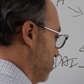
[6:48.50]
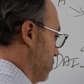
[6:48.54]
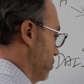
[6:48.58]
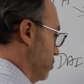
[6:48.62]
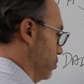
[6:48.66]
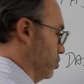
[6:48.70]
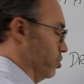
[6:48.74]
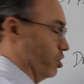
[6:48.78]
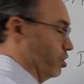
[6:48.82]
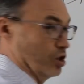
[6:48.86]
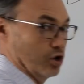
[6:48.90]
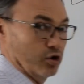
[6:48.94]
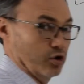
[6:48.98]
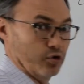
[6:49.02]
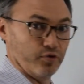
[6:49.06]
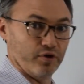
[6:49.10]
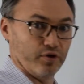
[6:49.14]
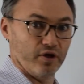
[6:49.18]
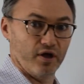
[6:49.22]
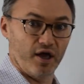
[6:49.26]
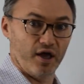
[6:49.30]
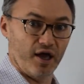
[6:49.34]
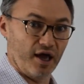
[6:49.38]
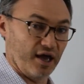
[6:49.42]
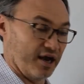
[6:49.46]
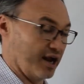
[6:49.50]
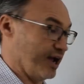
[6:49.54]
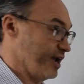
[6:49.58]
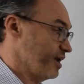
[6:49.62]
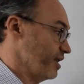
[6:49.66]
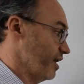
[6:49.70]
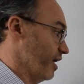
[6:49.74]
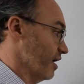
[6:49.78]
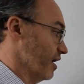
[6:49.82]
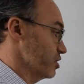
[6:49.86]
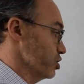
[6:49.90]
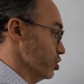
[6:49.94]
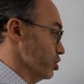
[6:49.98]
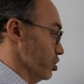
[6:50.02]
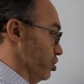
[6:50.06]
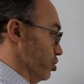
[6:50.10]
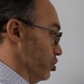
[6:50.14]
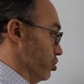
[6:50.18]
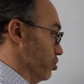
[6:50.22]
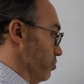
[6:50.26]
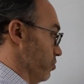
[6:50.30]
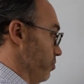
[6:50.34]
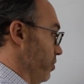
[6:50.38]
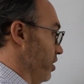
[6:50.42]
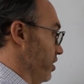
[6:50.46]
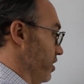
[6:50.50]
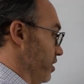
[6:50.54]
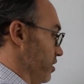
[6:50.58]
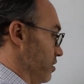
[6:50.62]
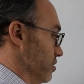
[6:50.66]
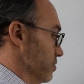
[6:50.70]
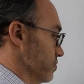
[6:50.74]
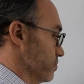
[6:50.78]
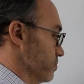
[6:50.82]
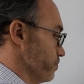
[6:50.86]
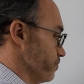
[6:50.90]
loan, and I can actually earn money.